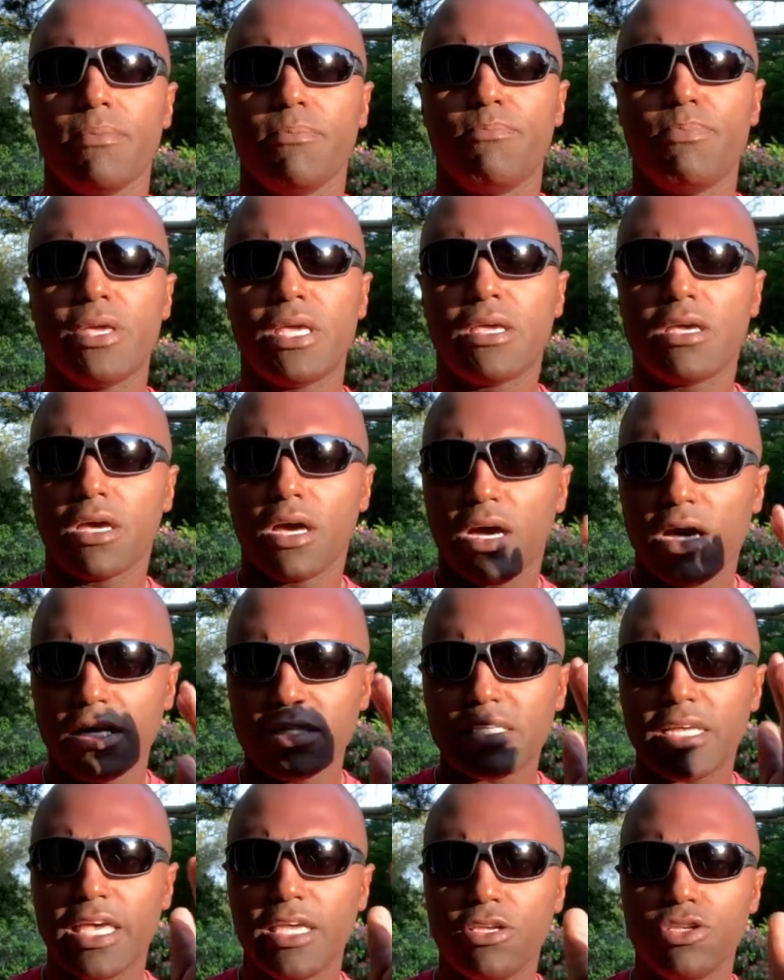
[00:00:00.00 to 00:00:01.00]

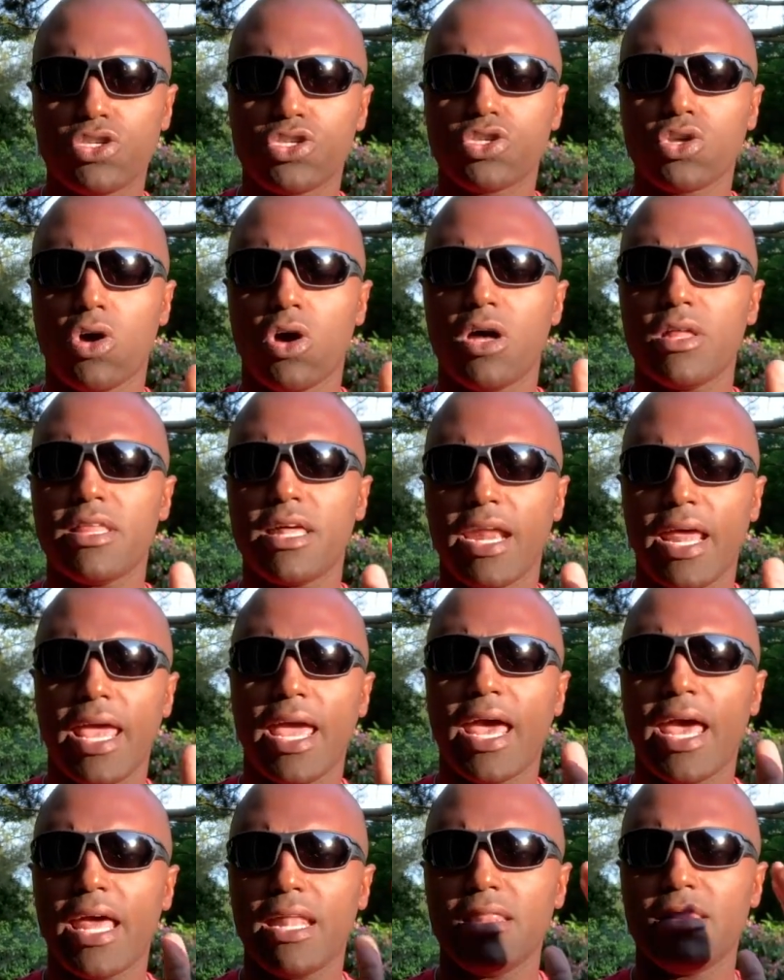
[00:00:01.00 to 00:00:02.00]
because I saw that I
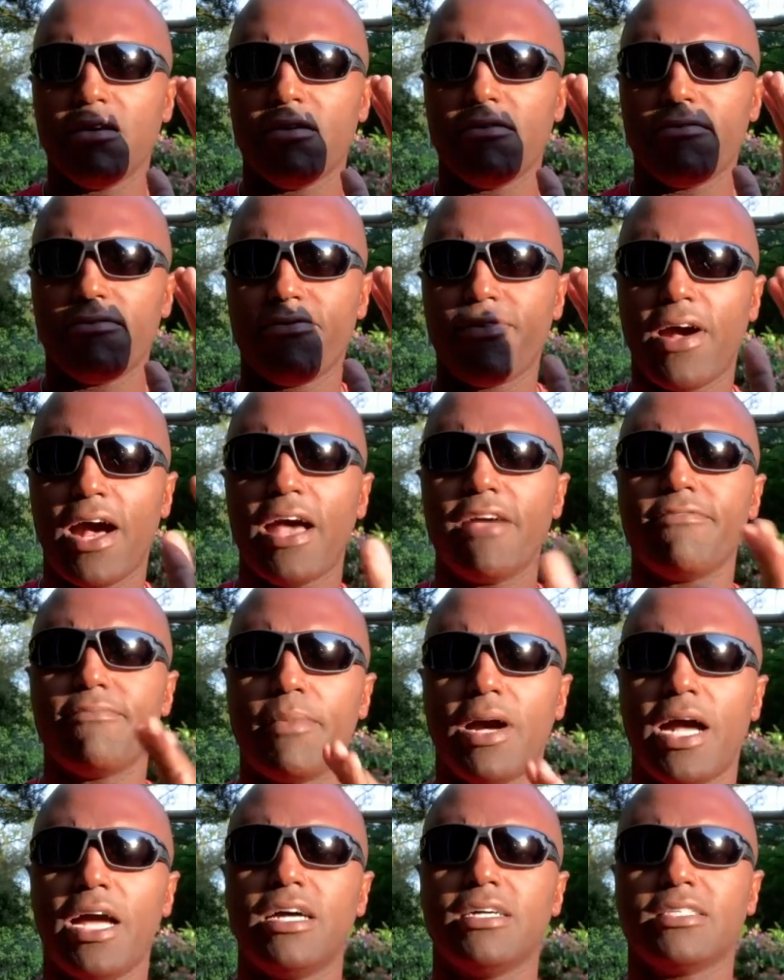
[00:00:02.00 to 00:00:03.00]
had the 5
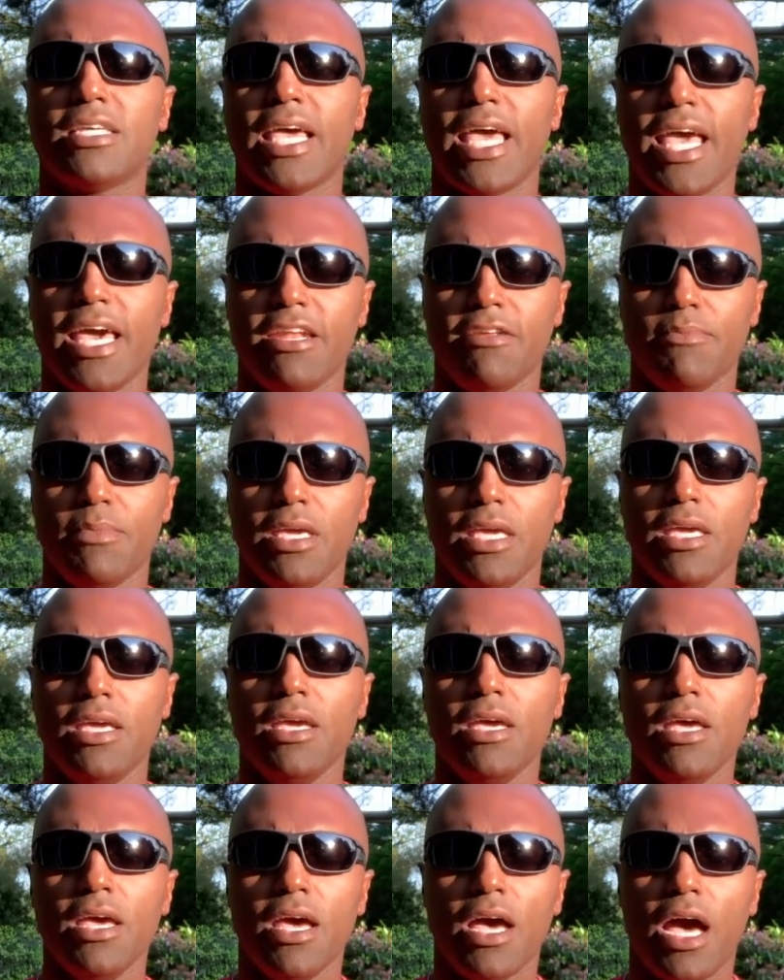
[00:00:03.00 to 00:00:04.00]
miles ahead of me,
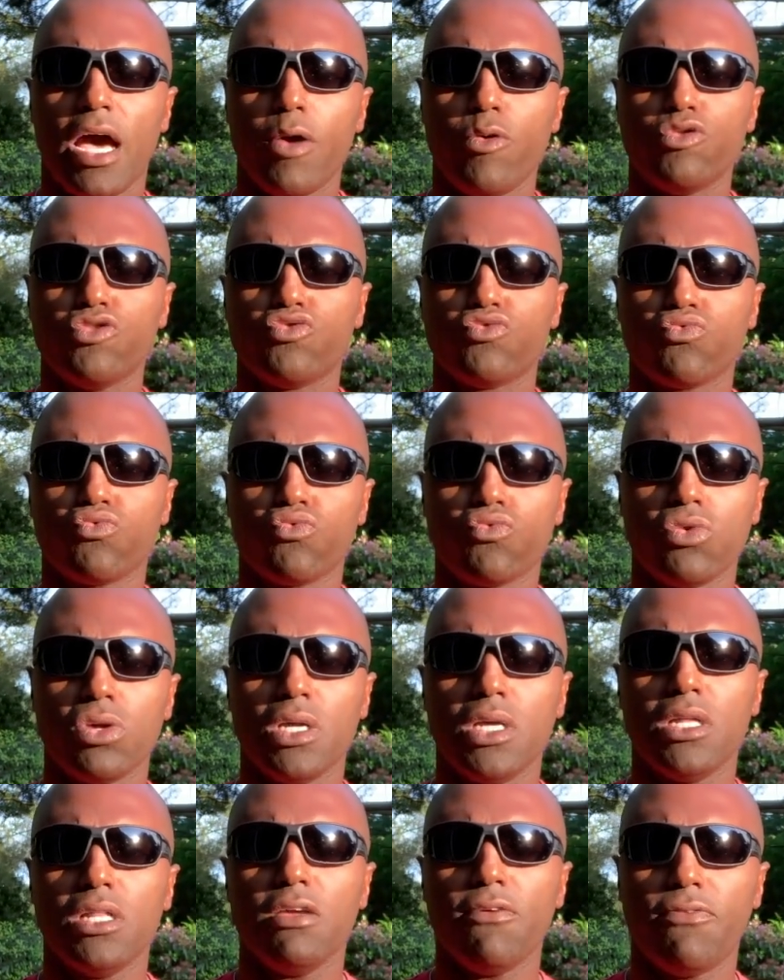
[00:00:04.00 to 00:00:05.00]
I was
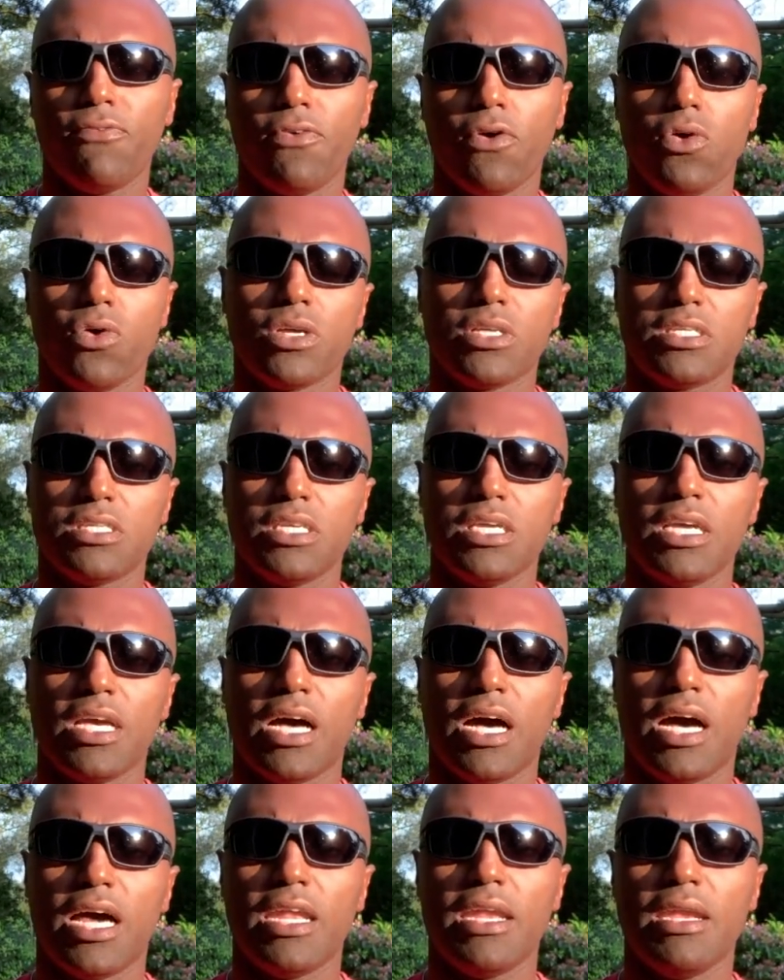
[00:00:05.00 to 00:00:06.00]
really focusing
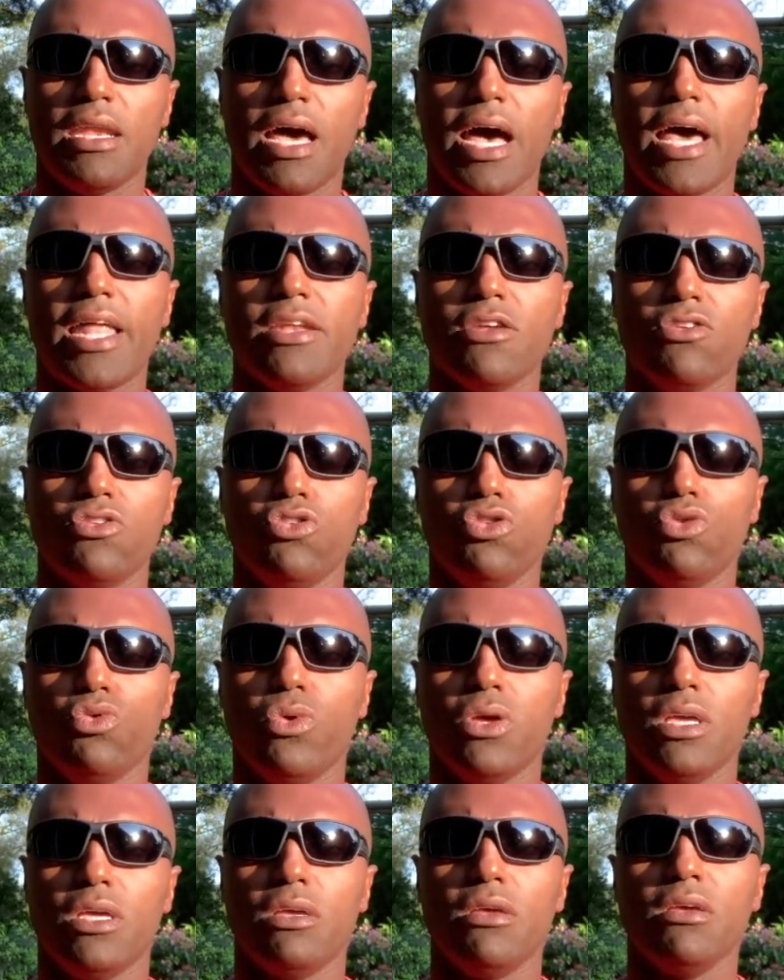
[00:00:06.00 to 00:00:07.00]
on not
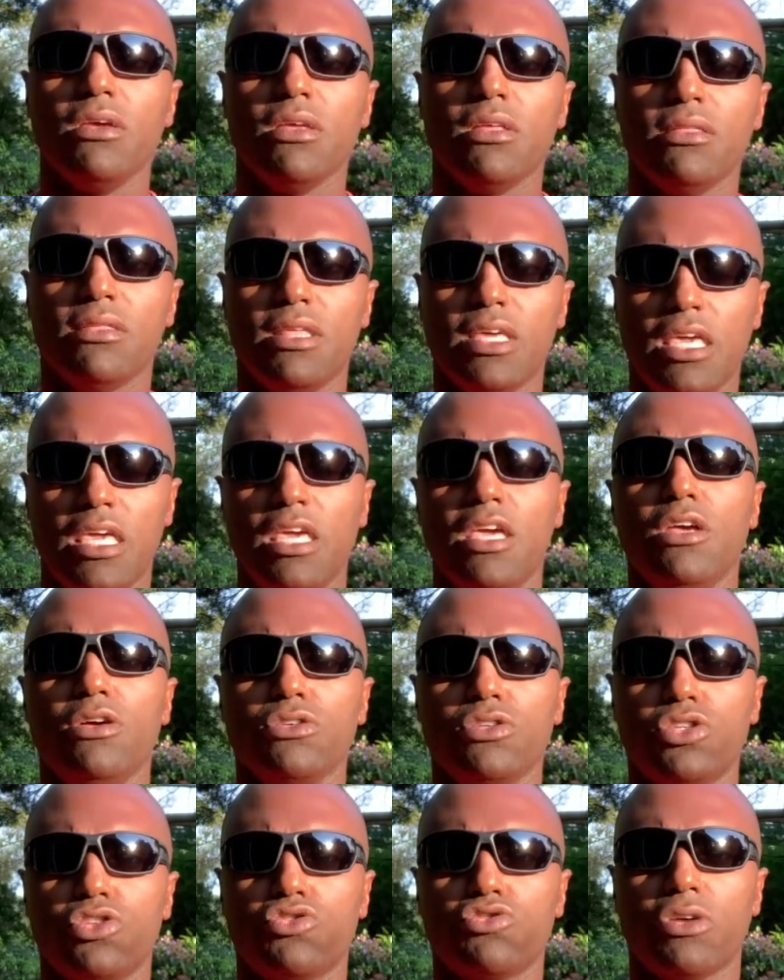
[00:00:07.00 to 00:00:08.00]
doing the heel
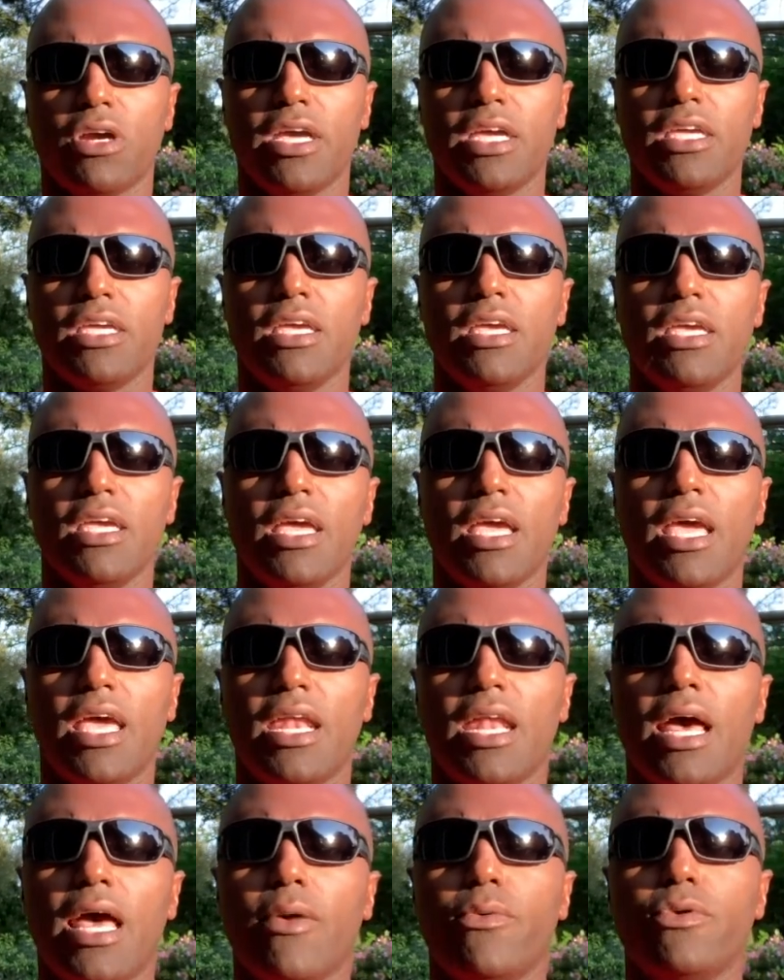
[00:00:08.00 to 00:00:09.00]
strike,
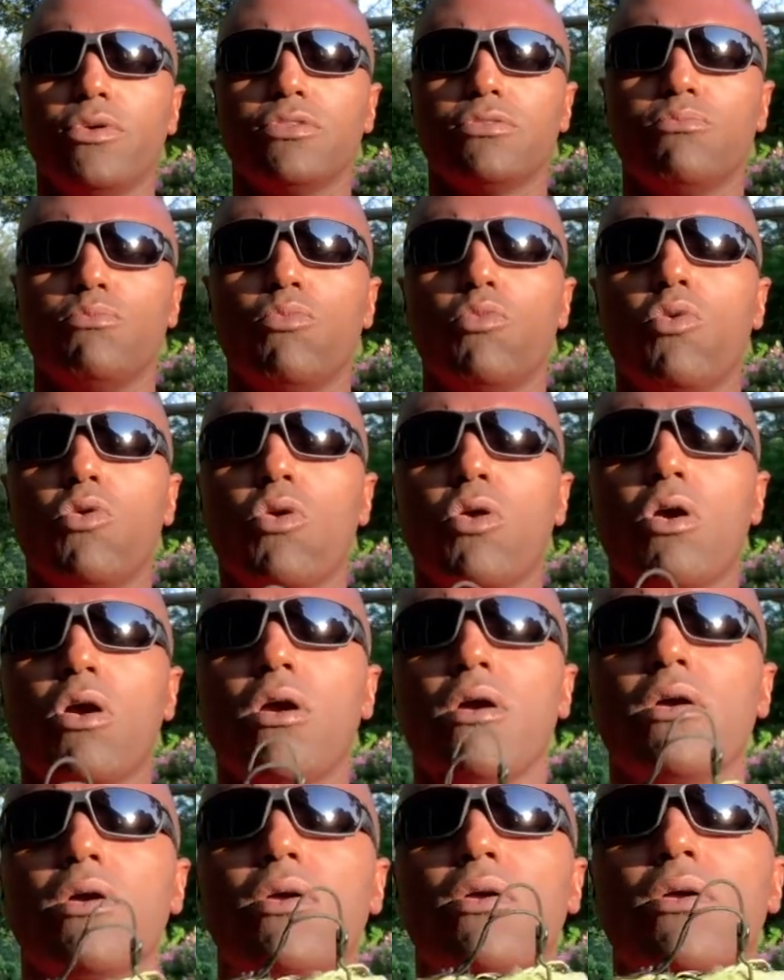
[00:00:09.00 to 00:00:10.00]
and I was more,